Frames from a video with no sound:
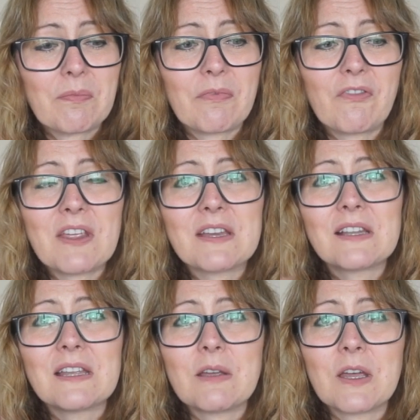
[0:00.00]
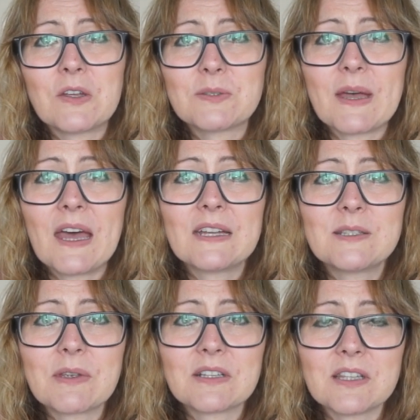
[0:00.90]
feel. It hurts my
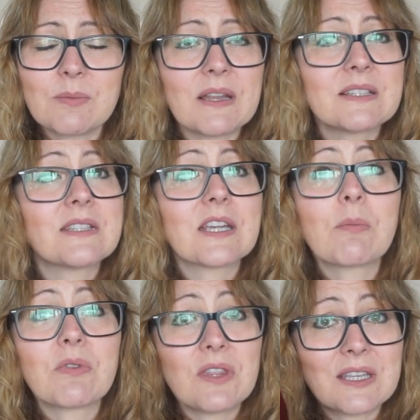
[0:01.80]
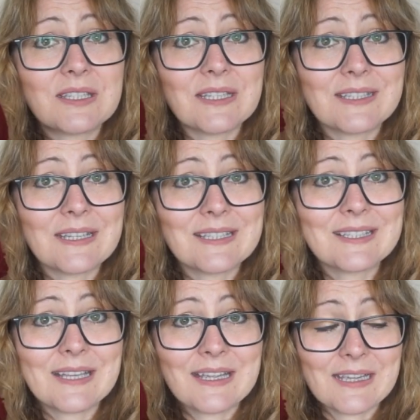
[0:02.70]
hands because of the plastic, but this is
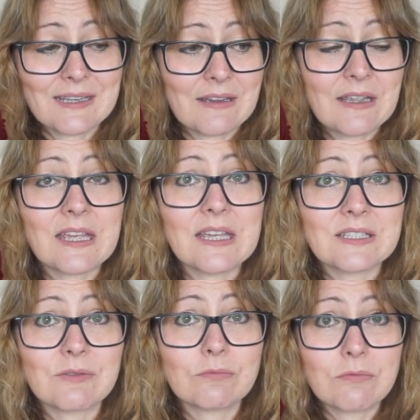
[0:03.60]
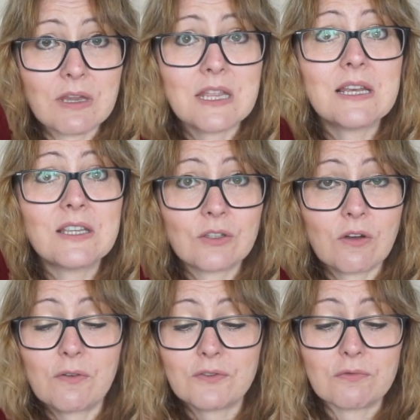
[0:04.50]
insane. It is really
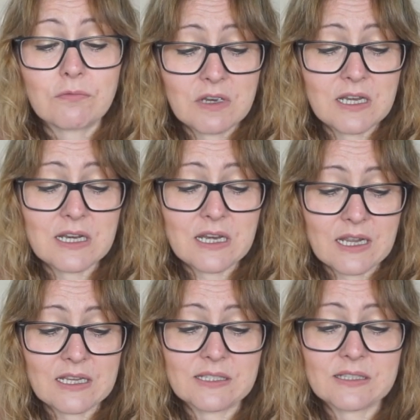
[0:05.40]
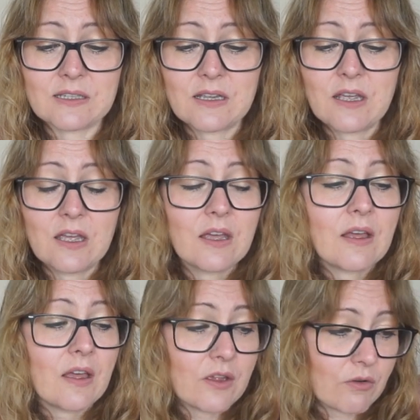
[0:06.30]
soft, really nice
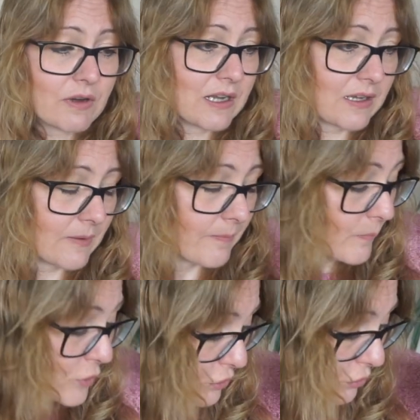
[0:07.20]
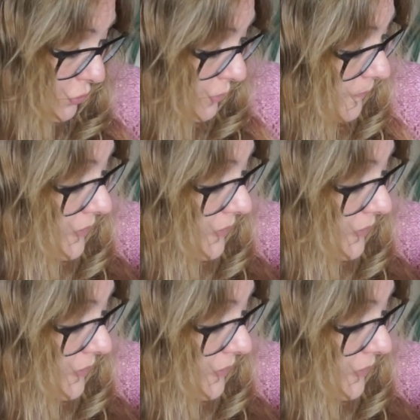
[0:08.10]
acrylic. So